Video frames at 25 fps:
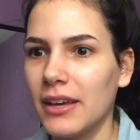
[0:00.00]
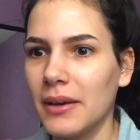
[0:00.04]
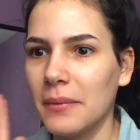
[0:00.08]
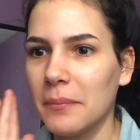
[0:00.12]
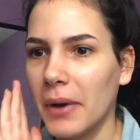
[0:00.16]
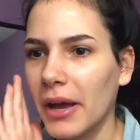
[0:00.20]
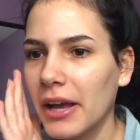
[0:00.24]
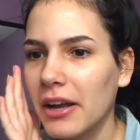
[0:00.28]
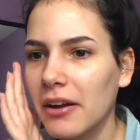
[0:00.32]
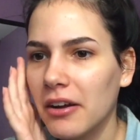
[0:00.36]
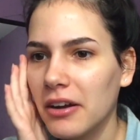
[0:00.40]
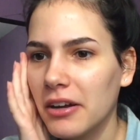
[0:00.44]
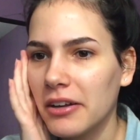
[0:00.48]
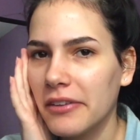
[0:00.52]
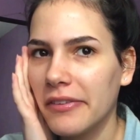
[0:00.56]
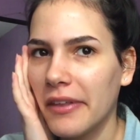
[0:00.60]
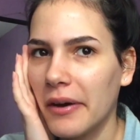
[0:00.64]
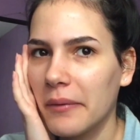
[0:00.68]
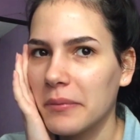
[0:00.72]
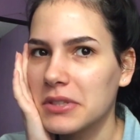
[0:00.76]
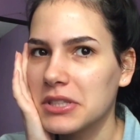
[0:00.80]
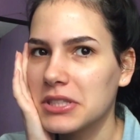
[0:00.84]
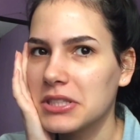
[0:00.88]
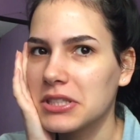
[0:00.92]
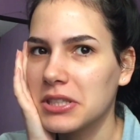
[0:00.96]
My god,
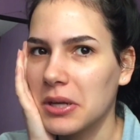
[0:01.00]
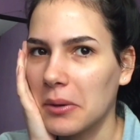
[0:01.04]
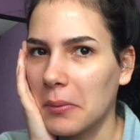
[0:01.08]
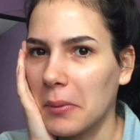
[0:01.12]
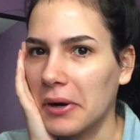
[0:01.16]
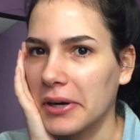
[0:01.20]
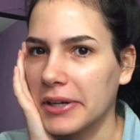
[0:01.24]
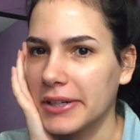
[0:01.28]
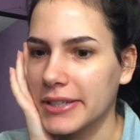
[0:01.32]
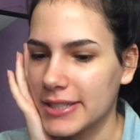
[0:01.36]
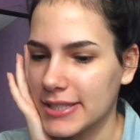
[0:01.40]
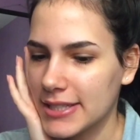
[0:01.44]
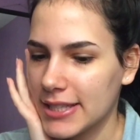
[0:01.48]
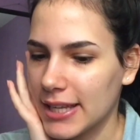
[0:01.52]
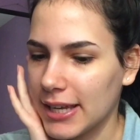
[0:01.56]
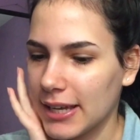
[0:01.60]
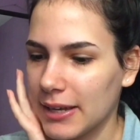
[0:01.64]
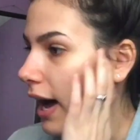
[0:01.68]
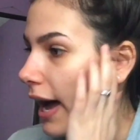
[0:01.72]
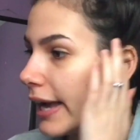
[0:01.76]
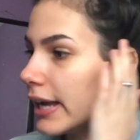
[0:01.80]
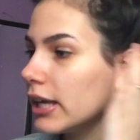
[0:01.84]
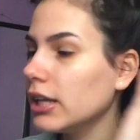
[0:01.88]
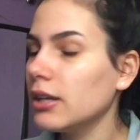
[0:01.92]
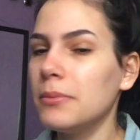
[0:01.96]
that was so hard to say.
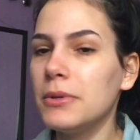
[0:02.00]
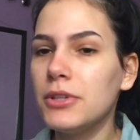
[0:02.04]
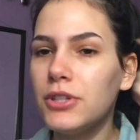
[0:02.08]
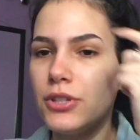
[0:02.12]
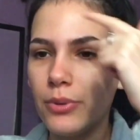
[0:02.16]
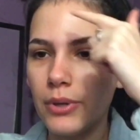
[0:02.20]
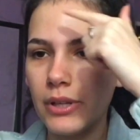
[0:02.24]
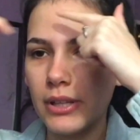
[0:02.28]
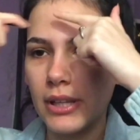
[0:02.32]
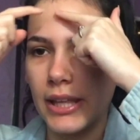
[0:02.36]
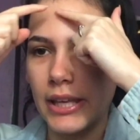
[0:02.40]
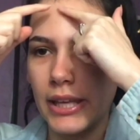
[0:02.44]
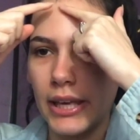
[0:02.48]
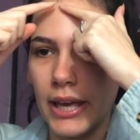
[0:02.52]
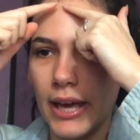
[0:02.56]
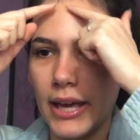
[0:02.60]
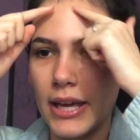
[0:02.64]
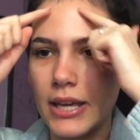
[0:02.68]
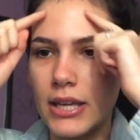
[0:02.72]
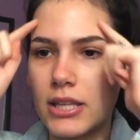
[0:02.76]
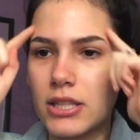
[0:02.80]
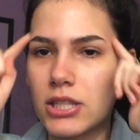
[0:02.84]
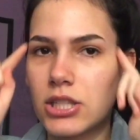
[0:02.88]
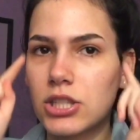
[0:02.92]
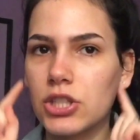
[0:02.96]
I'm going to be doing like
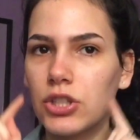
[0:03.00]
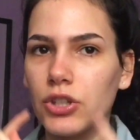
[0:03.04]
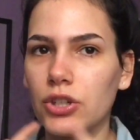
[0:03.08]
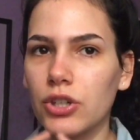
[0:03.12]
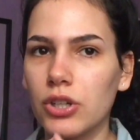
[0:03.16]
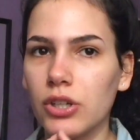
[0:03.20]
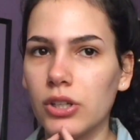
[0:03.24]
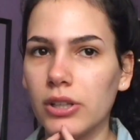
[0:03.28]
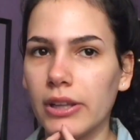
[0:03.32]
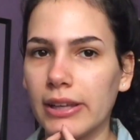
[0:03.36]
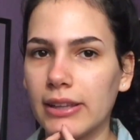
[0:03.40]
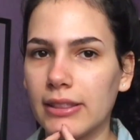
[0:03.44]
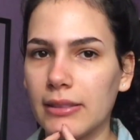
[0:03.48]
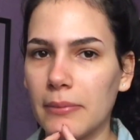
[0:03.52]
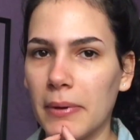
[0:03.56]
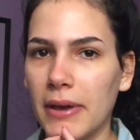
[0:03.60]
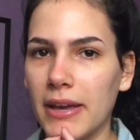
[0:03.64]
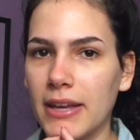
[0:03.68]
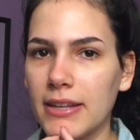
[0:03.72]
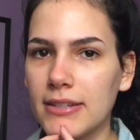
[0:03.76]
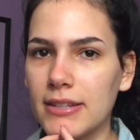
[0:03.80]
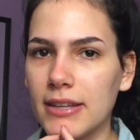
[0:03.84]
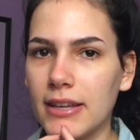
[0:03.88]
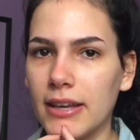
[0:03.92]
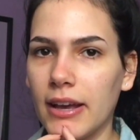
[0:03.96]
a circle like the
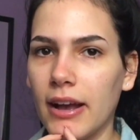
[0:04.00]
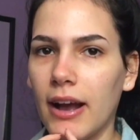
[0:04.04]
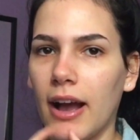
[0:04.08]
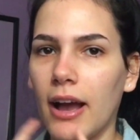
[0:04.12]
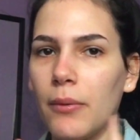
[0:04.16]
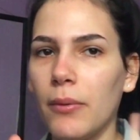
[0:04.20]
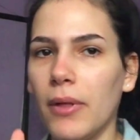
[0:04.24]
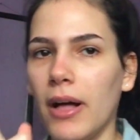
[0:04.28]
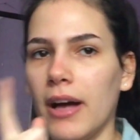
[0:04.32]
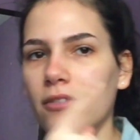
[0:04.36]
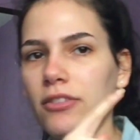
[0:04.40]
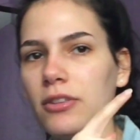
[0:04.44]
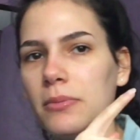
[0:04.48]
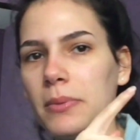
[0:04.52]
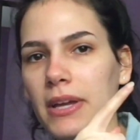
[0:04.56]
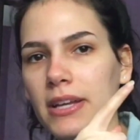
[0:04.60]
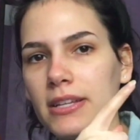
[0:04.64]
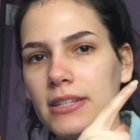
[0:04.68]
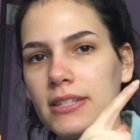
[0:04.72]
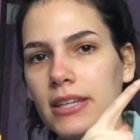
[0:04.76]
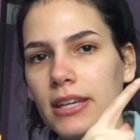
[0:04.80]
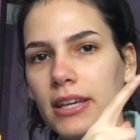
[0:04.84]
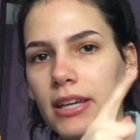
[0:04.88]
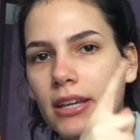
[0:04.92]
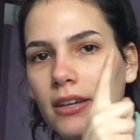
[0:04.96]
painting. I will have the
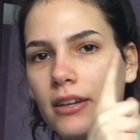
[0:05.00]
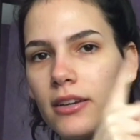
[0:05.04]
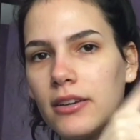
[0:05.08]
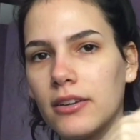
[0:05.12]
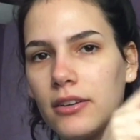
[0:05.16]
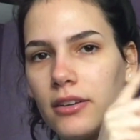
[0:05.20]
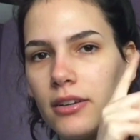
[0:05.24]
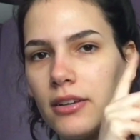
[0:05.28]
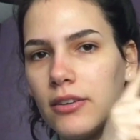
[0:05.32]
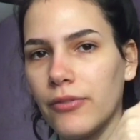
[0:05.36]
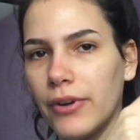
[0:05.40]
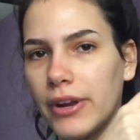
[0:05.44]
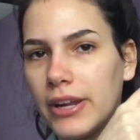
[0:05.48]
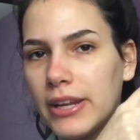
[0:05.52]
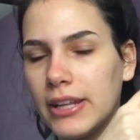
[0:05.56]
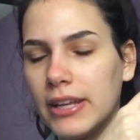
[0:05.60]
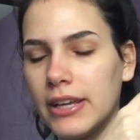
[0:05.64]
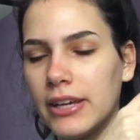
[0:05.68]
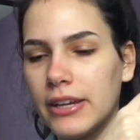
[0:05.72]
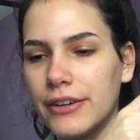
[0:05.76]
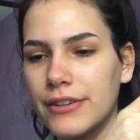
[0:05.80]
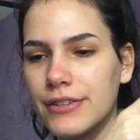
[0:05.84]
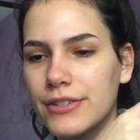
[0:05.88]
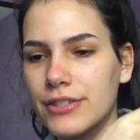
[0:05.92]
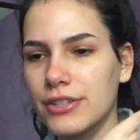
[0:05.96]
painting right
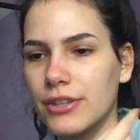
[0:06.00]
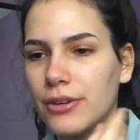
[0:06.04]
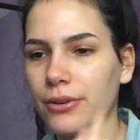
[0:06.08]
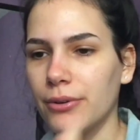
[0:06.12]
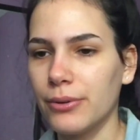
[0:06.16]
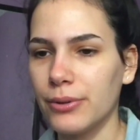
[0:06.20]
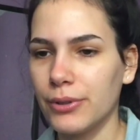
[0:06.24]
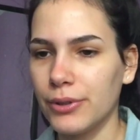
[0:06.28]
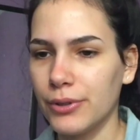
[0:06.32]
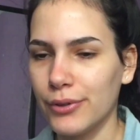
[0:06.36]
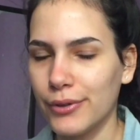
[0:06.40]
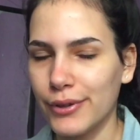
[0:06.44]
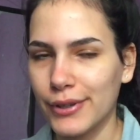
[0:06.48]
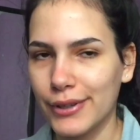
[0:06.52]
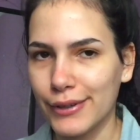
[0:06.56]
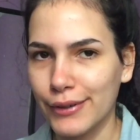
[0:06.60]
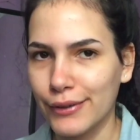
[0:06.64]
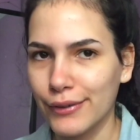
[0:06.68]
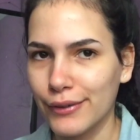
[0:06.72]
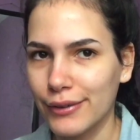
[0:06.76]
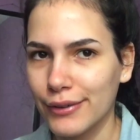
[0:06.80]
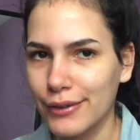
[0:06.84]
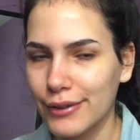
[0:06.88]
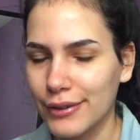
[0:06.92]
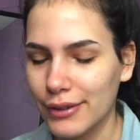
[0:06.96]
here so you
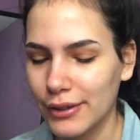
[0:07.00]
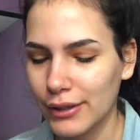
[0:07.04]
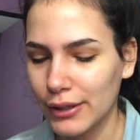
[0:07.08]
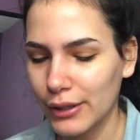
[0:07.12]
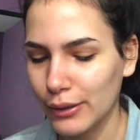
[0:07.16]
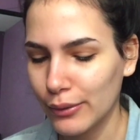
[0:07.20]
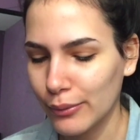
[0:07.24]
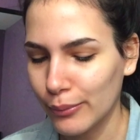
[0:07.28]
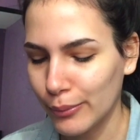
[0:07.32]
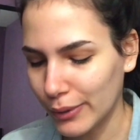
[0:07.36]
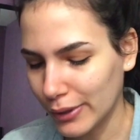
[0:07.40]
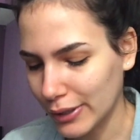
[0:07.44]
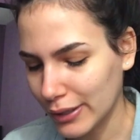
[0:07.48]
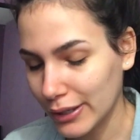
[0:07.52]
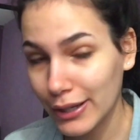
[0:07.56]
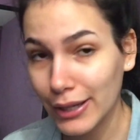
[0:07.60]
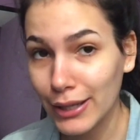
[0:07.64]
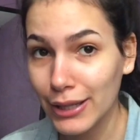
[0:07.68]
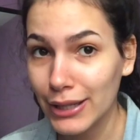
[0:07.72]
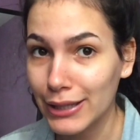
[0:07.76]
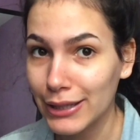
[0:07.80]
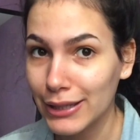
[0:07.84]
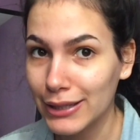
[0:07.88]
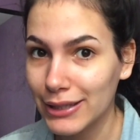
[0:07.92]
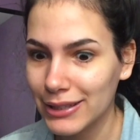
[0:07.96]
can see what it
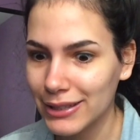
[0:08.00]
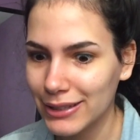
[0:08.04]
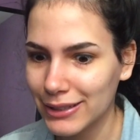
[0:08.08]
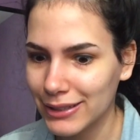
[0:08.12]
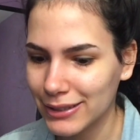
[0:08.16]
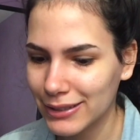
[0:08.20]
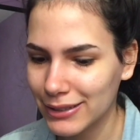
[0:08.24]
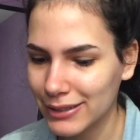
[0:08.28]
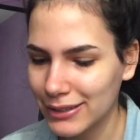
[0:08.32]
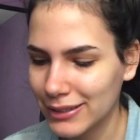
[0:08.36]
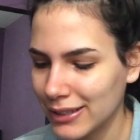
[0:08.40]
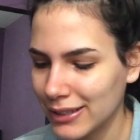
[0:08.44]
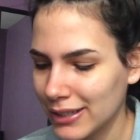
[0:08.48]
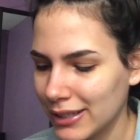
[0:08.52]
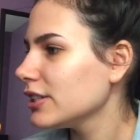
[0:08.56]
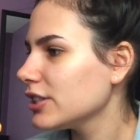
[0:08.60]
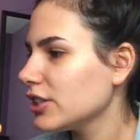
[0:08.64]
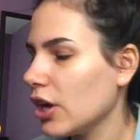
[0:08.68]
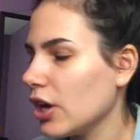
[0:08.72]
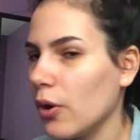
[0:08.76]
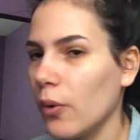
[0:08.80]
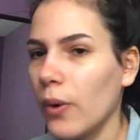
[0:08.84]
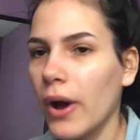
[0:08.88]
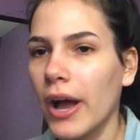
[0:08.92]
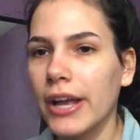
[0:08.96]
is.
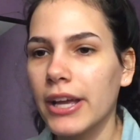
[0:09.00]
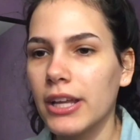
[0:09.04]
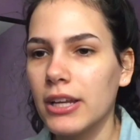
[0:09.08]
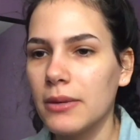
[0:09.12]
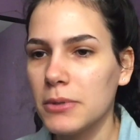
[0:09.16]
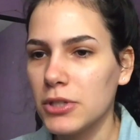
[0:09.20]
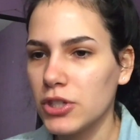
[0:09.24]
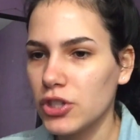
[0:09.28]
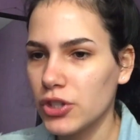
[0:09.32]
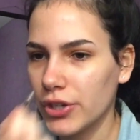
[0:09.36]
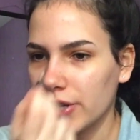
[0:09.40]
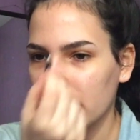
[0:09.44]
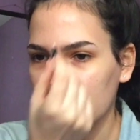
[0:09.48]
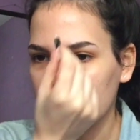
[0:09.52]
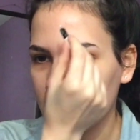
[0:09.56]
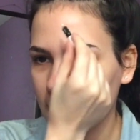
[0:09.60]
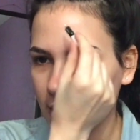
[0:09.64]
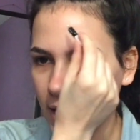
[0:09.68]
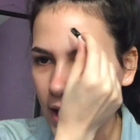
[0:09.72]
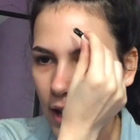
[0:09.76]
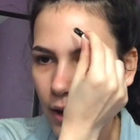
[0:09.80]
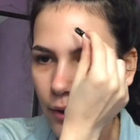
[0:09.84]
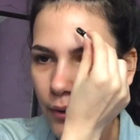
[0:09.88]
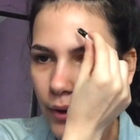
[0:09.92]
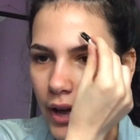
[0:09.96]
So I'm going to be
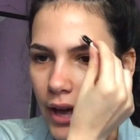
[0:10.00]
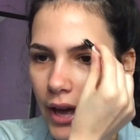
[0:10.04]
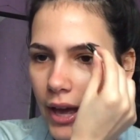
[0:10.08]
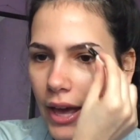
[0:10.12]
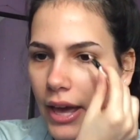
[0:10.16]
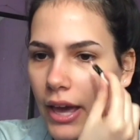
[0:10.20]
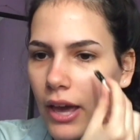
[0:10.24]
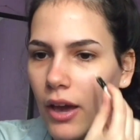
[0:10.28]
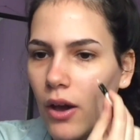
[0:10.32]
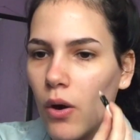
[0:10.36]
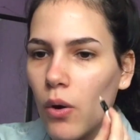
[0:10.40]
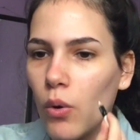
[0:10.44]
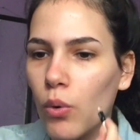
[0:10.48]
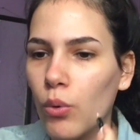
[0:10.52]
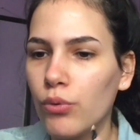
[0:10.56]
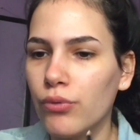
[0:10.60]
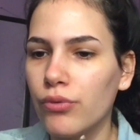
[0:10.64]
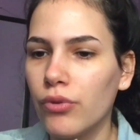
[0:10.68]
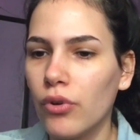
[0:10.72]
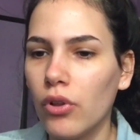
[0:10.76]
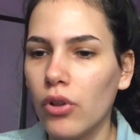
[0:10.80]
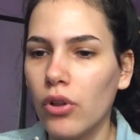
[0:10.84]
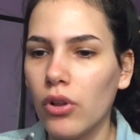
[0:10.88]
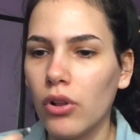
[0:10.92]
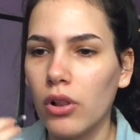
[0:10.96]
tracing out a
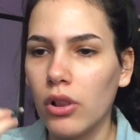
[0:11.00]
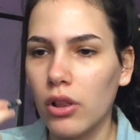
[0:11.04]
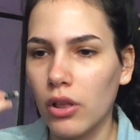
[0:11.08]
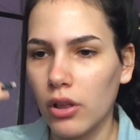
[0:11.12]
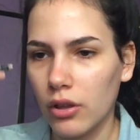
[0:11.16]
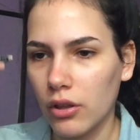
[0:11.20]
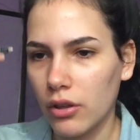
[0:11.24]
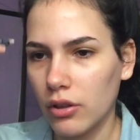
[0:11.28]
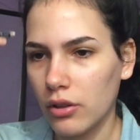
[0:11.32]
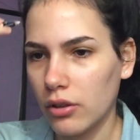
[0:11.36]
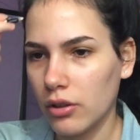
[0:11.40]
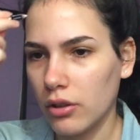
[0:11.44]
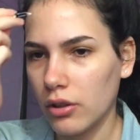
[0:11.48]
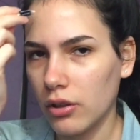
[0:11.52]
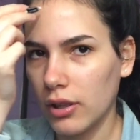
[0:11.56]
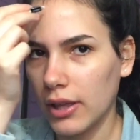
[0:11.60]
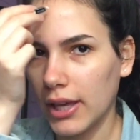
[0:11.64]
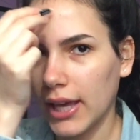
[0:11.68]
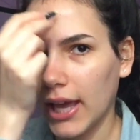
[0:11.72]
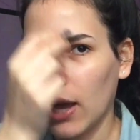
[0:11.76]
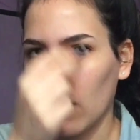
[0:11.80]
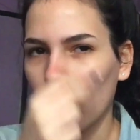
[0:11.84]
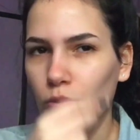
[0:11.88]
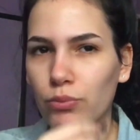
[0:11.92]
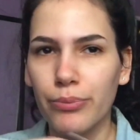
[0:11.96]
oval,
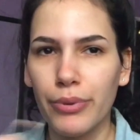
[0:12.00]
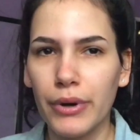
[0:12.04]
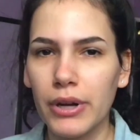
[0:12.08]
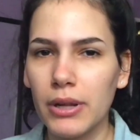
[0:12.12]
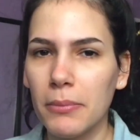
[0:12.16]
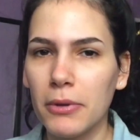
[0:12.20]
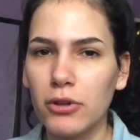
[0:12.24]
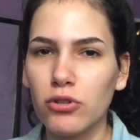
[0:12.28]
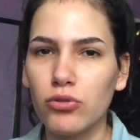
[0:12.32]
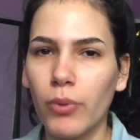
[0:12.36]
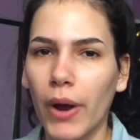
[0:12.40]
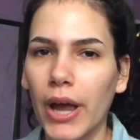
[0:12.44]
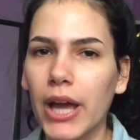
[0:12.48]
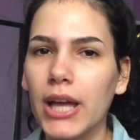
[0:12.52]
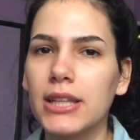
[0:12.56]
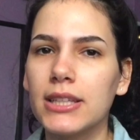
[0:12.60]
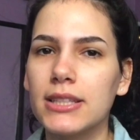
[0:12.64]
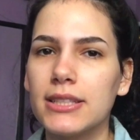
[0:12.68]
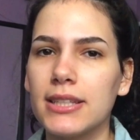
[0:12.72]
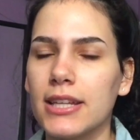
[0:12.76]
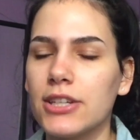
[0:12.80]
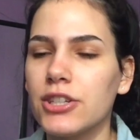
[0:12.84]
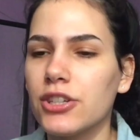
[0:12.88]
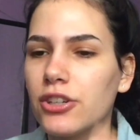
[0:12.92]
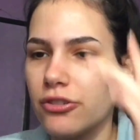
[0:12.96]
like pretty much right in
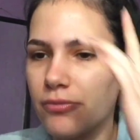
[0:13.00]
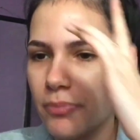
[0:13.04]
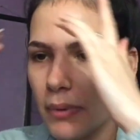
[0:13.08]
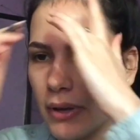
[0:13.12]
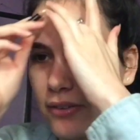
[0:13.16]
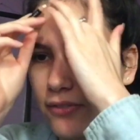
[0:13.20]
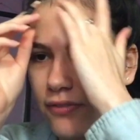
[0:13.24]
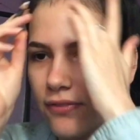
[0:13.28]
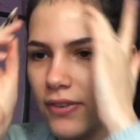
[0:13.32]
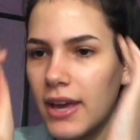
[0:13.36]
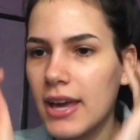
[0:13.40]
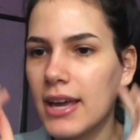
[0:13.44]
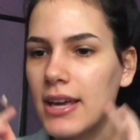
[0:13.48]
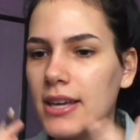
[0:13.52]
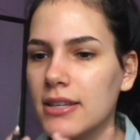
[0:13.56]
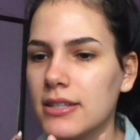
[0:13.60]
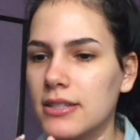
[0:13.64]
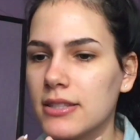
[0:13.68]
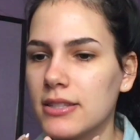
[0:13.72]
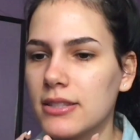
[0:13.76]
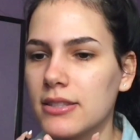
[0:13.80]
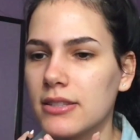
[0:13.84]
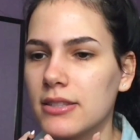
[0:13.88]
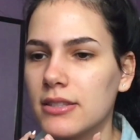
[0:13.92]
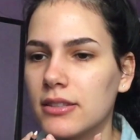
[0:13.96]
the center of my
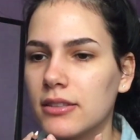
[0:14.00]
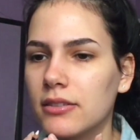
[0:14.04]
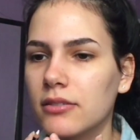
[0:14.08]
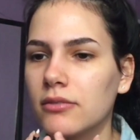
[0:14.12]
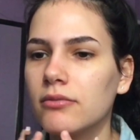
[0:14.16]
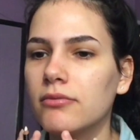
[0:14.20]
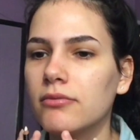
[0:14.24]
face.